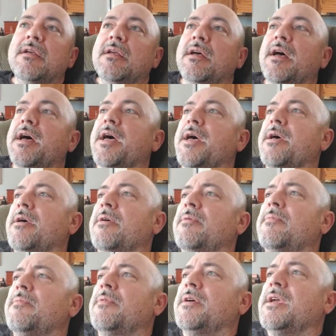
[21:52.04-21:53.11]

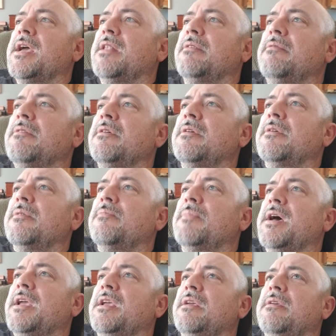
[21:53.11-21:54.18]
Again,
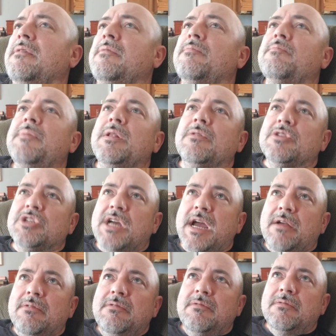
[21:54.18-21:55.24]
my middle
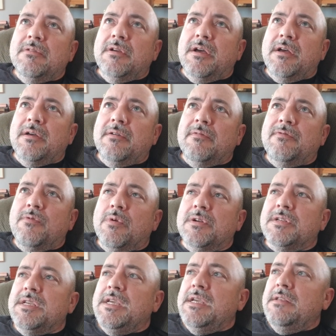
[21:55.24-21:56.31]
child,
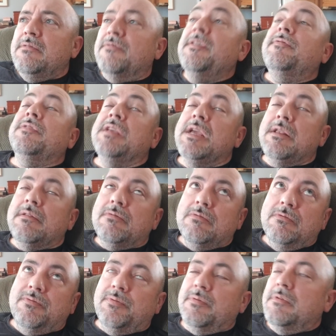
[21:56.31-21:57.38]
15,
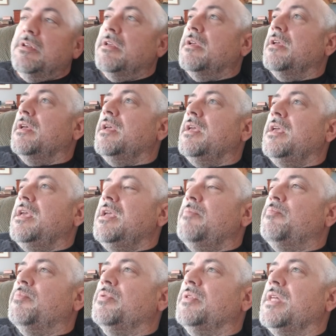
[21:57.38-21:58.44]
oof, he
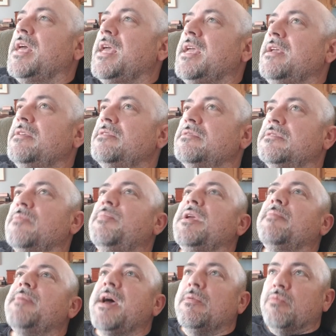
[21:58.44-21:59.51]
plays the
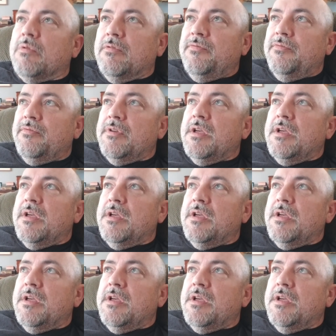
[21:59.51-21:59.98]
Big Bad Wolf.